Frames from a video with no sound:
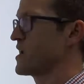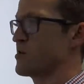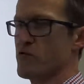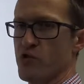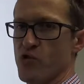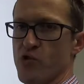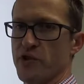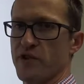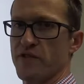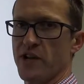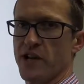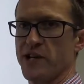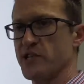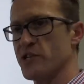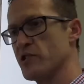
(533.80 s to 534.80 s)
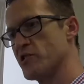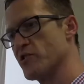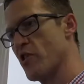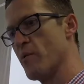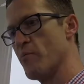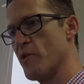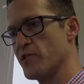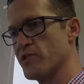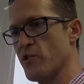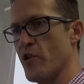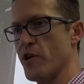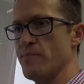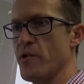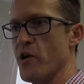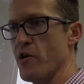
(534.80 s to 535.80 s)
a recording of the lesson
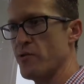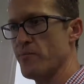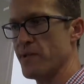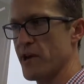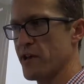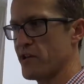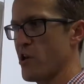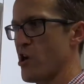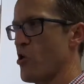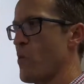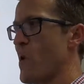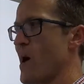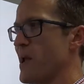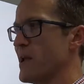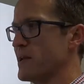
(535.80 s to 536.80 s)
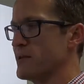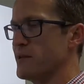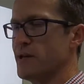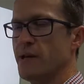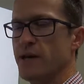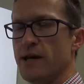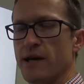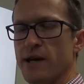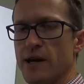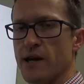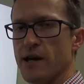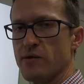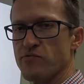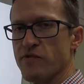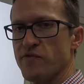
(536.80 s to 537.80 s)
side-by-side mode and be able to go away and
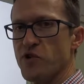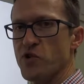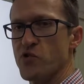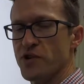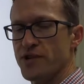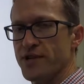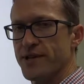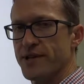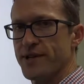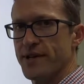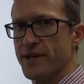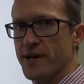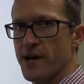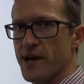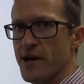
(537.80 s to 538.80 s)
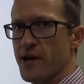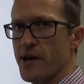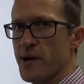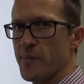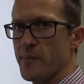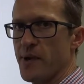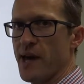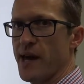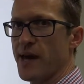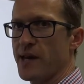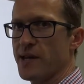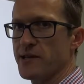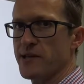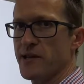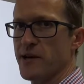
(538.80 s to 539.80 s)
review it
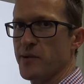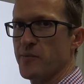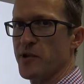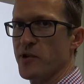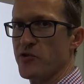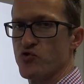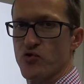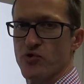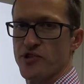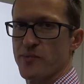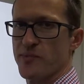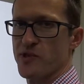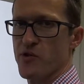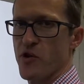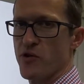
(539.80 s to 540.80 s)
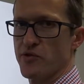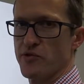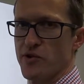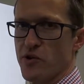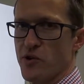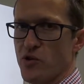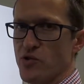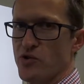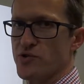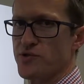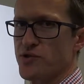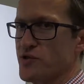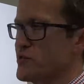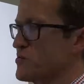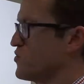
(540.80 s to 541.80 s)
and draw some of their own
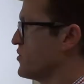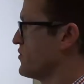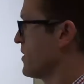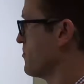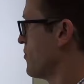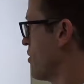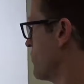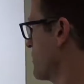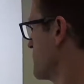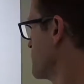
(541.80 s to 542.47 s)
conclusions as to what they might want